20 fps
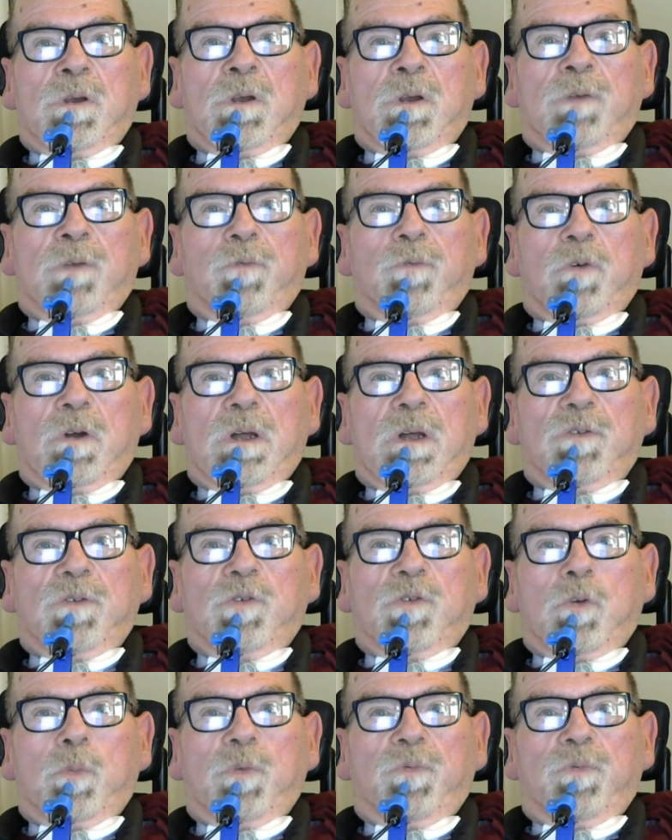for
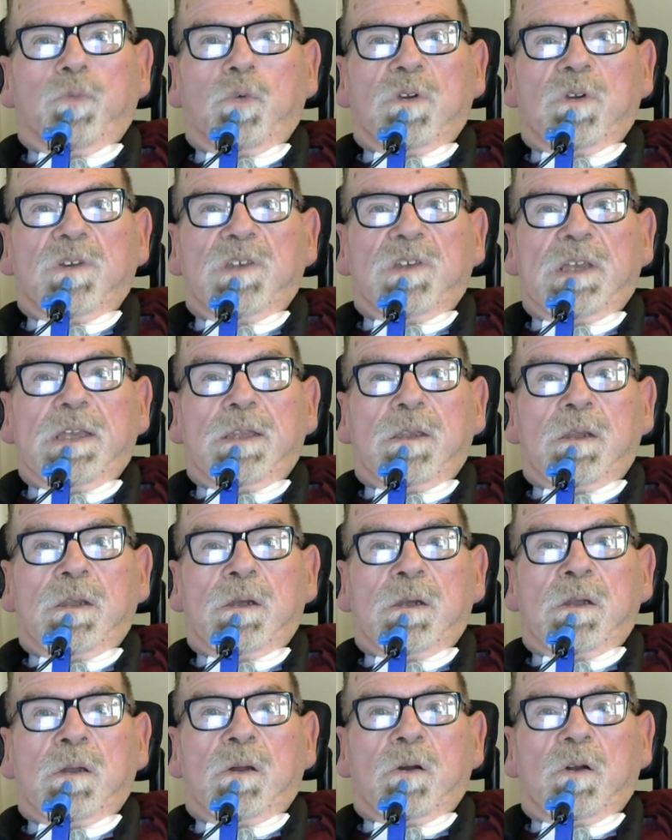October 14
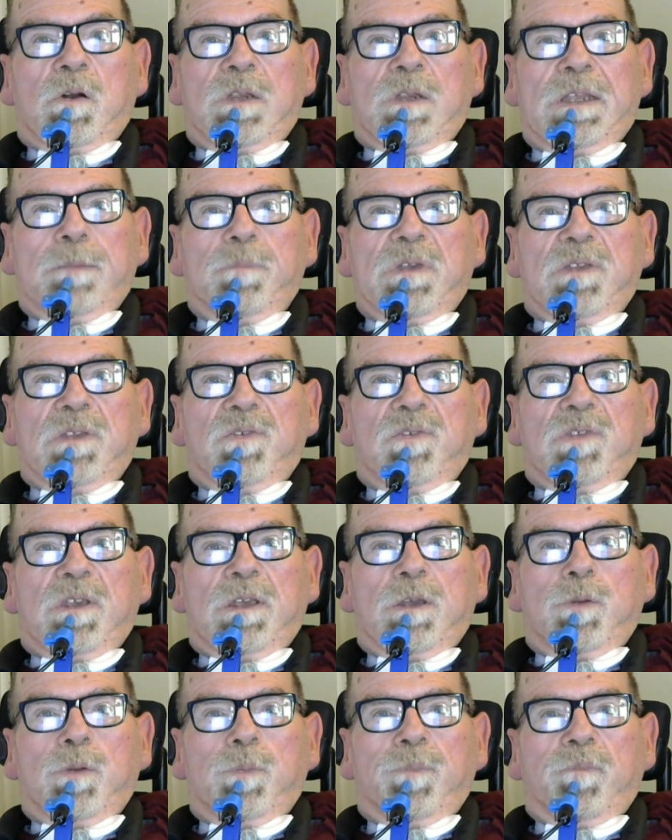on
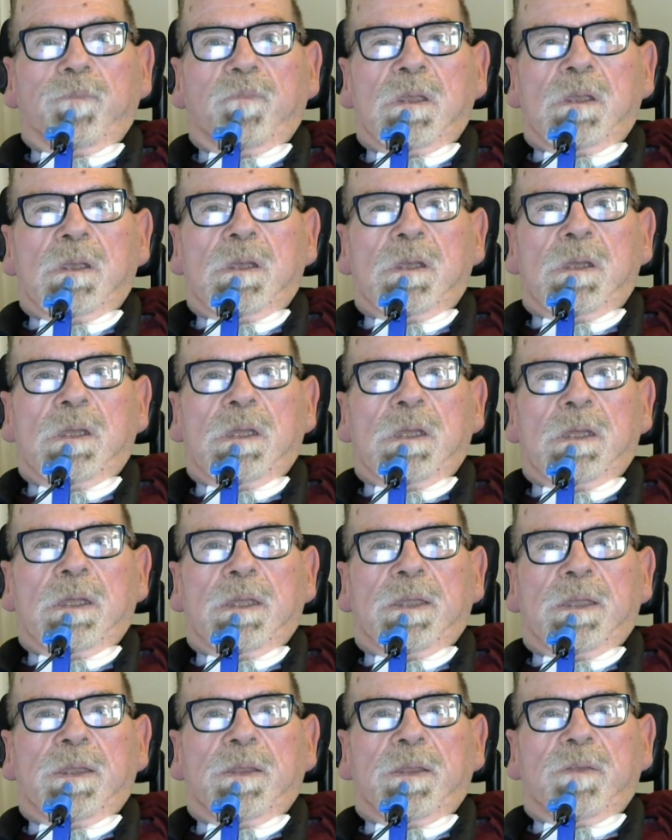NBC.
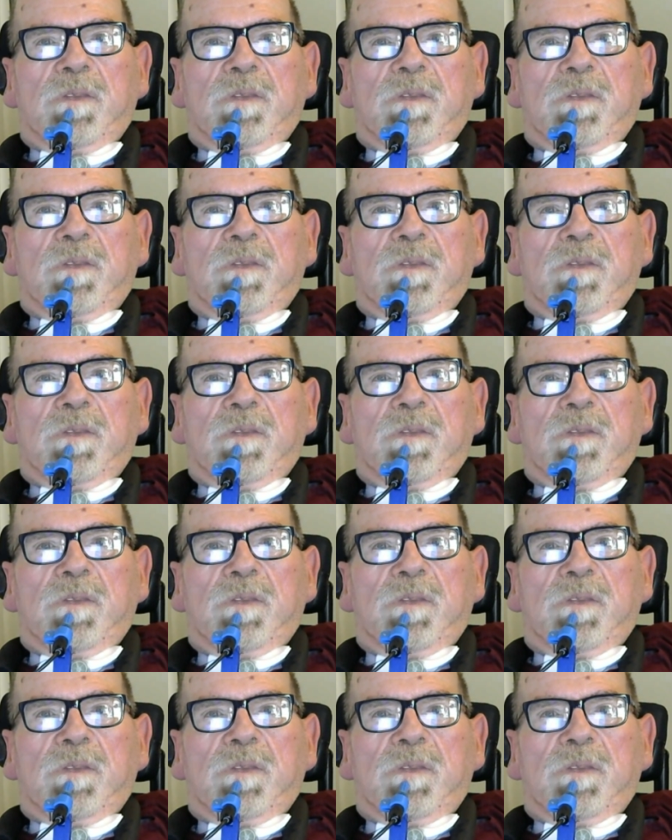The